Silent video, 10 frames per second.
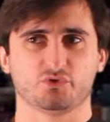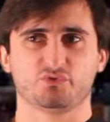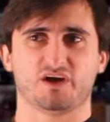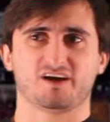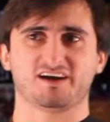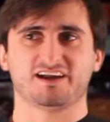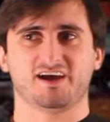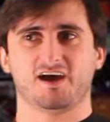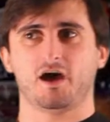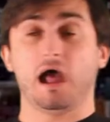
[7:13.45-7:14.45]
It was very,
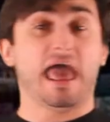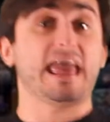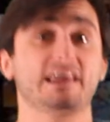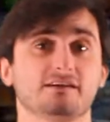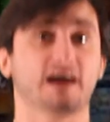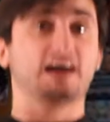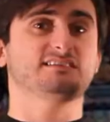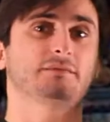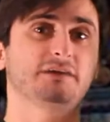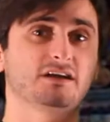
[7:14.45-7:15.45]
uh, hey, you
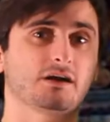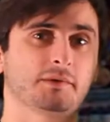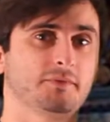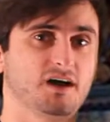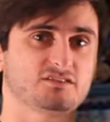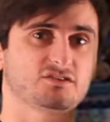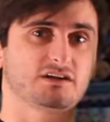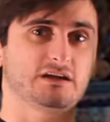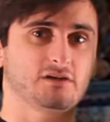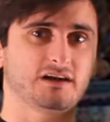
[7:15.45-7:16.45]
guys, I'm here. I'm a monster.
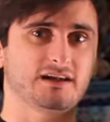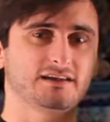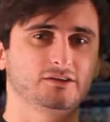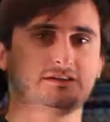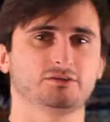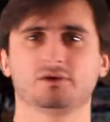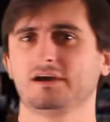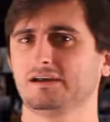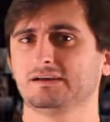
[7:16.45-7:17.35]
Get ready to kill you.